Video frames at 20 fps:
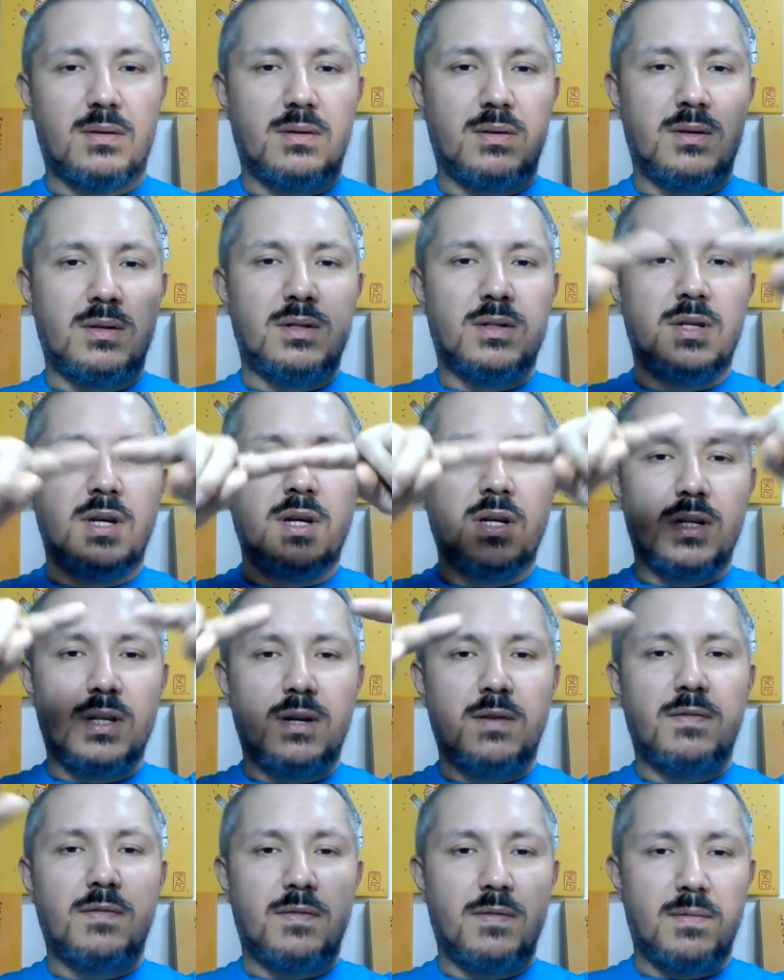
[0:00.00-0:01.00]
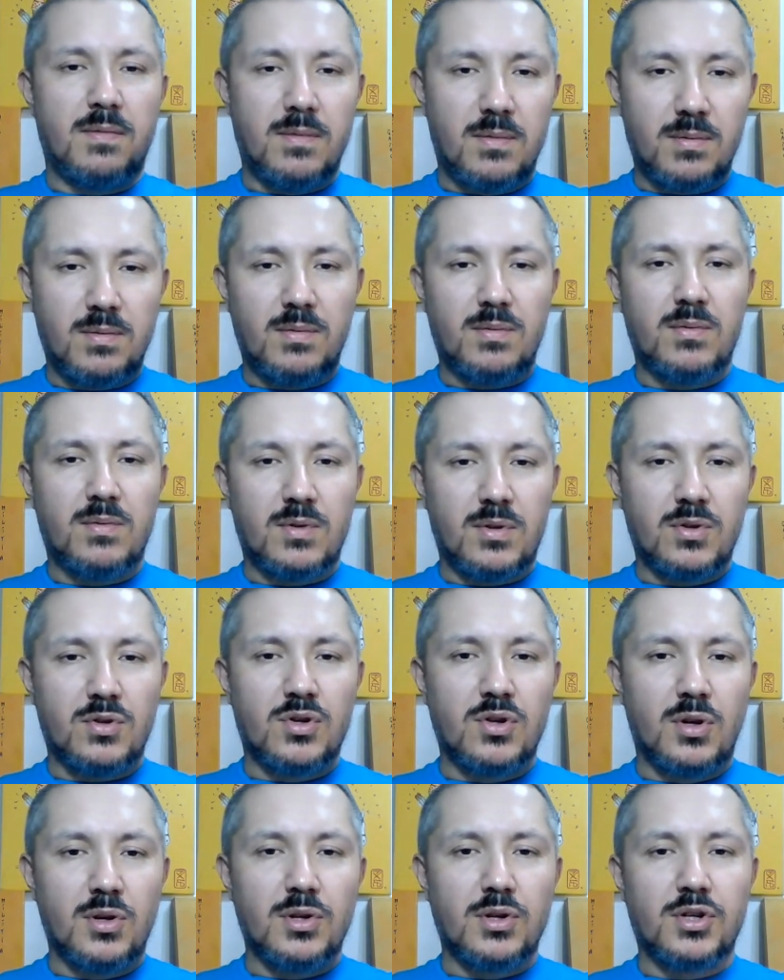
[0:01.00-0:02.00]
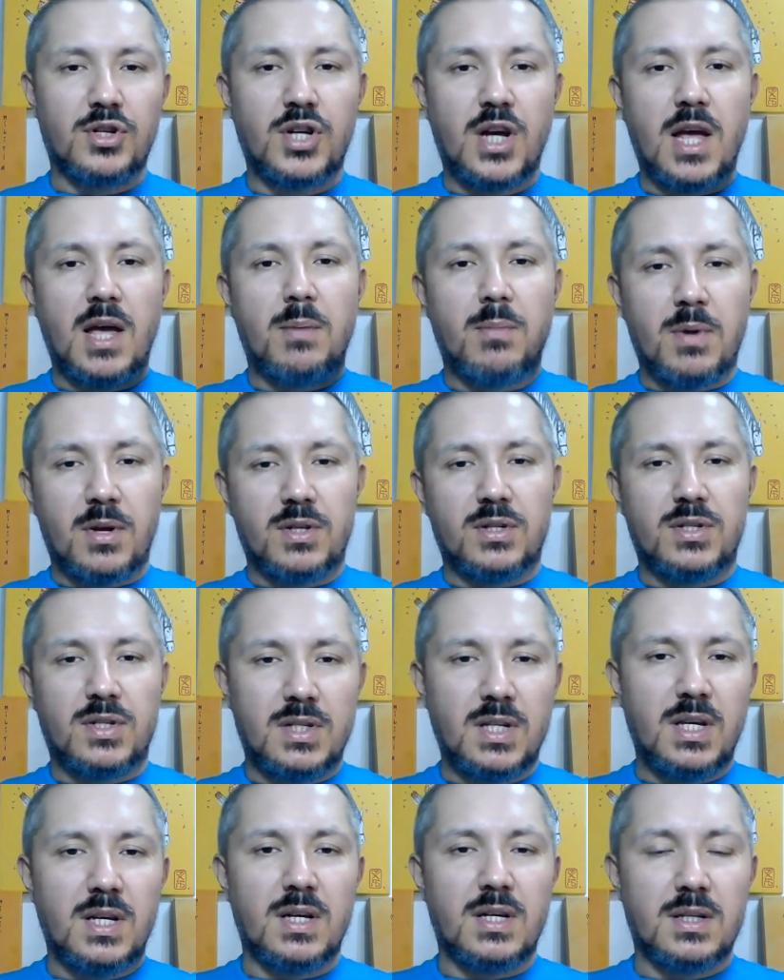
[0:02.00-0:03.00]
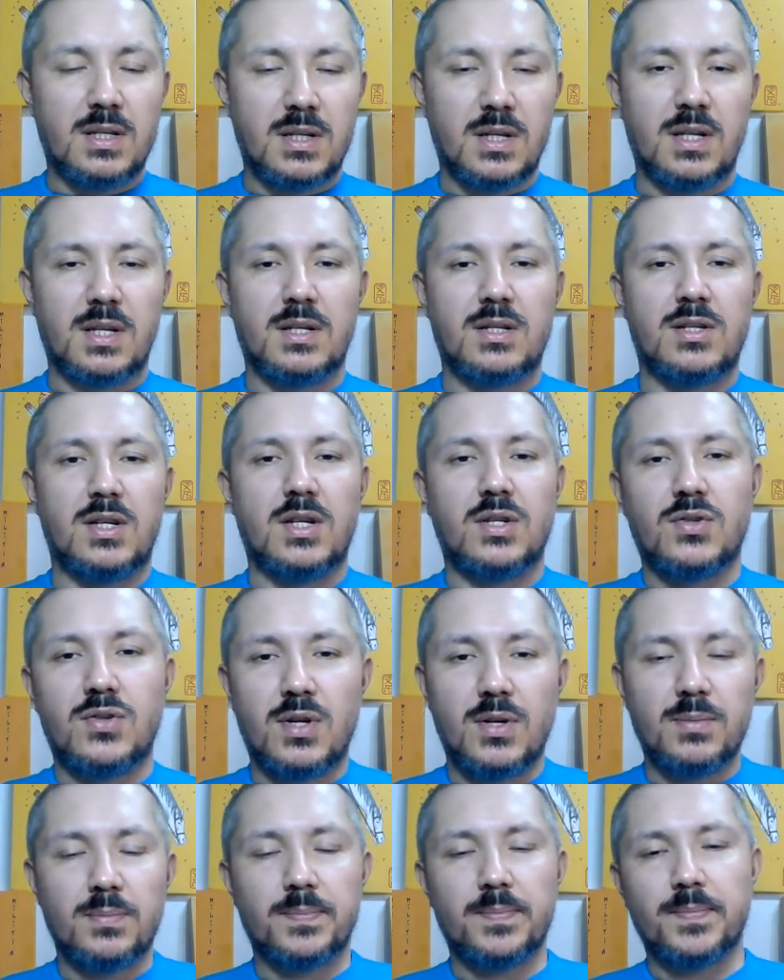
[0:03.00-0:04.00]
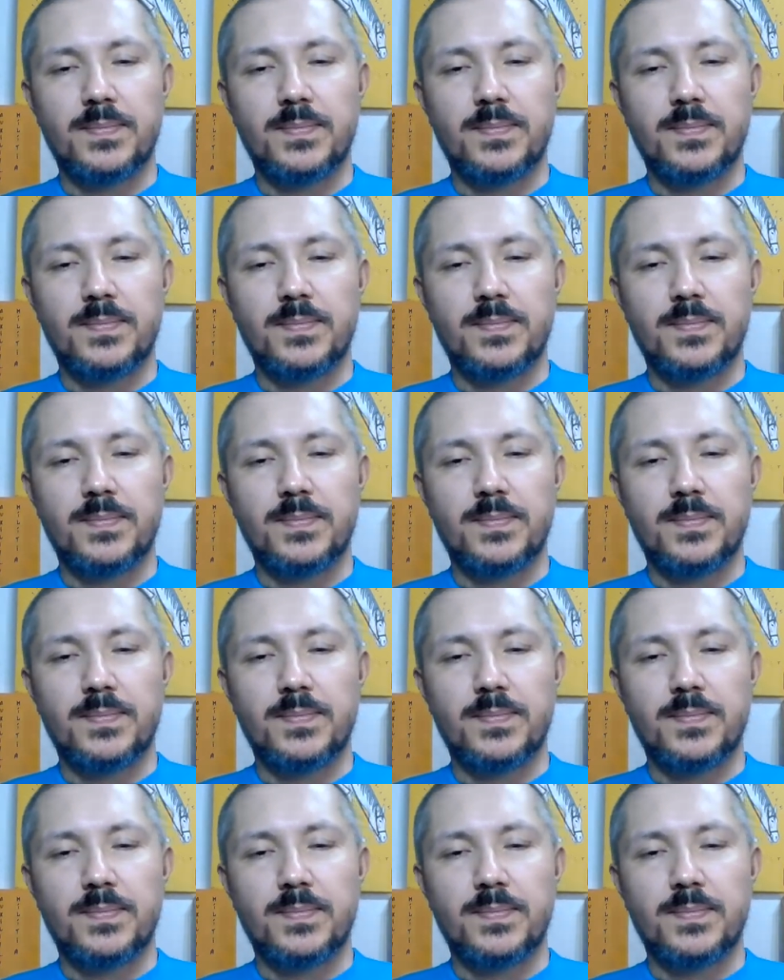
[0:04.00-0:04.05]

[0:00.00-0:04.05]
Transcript: distinctive shoulder shape and CS and etc.